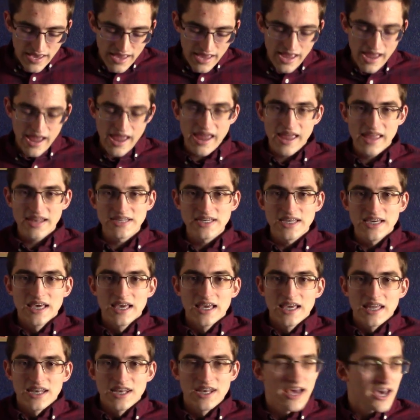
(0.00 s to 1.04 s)
And
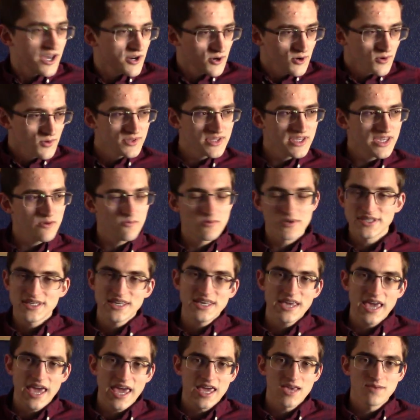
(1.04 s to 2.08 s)
not only was
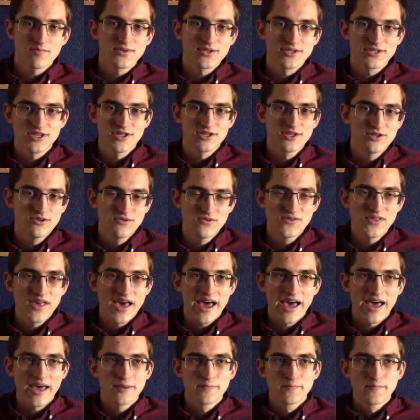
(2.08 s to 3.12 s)
he able to do
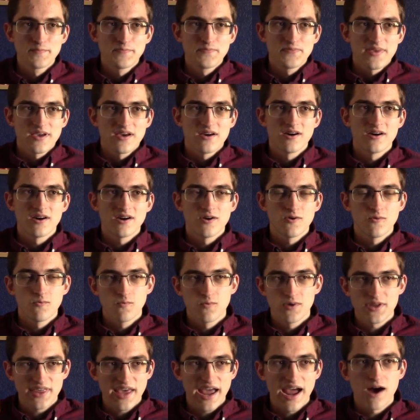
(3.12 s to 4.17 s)
that
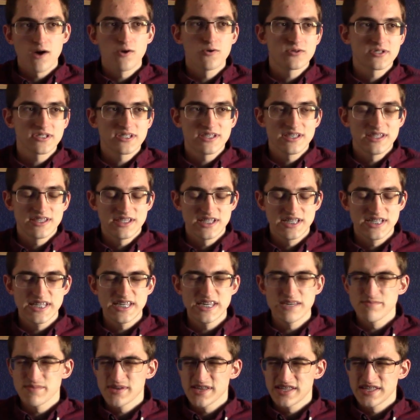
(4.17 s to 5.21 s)
without the
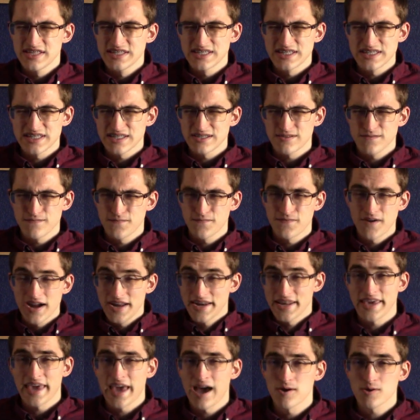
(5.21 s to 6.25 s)
demons
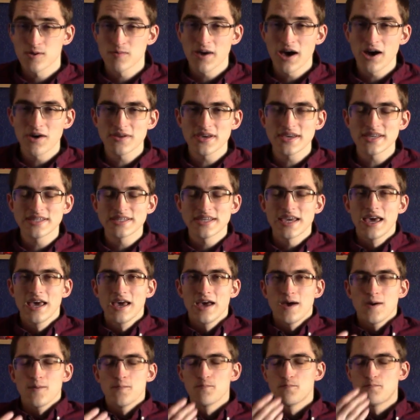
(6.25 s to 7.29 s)
finding out about it,
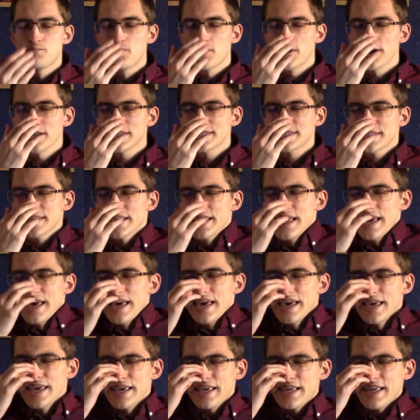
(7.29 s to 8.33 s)
but
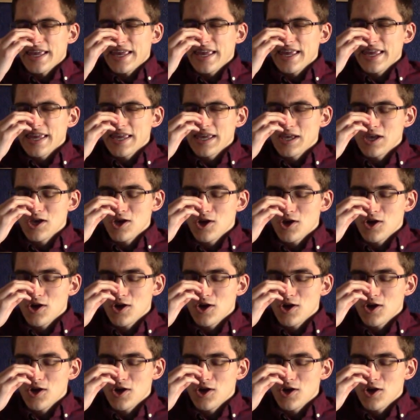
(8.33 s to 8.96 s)
he